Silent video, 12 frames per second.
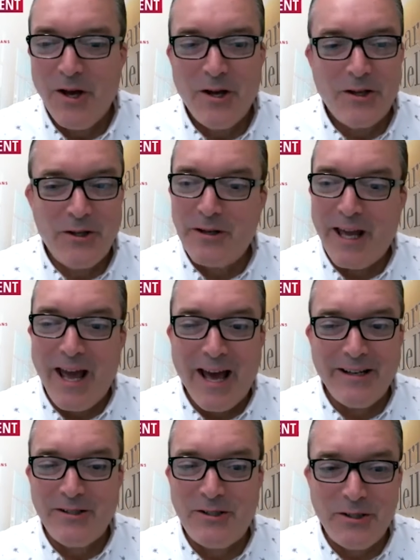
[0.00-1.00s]
You
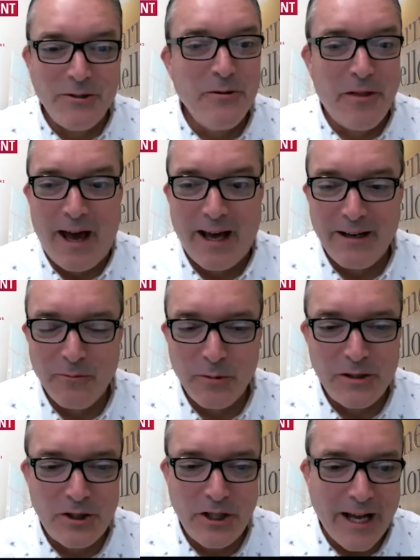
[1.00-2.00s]
can't do that.
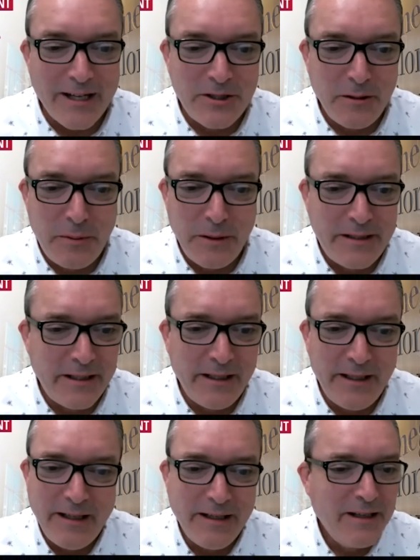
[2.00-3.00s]
With
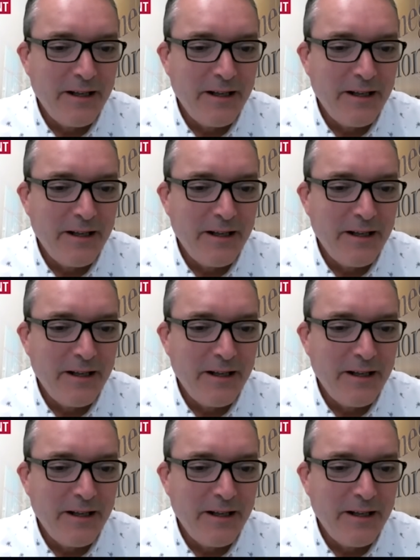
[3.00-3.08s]
ChatGPT,